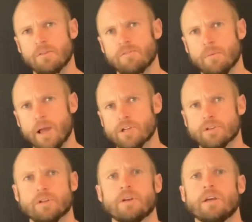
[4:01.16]

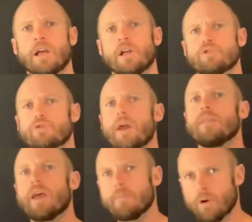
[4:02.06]
inflammation and train
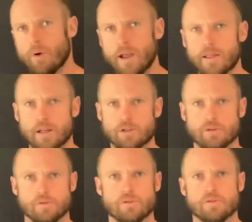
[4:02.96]
them in a way that
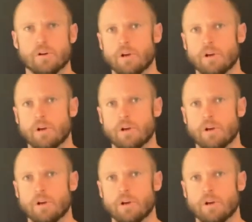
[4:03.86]
suits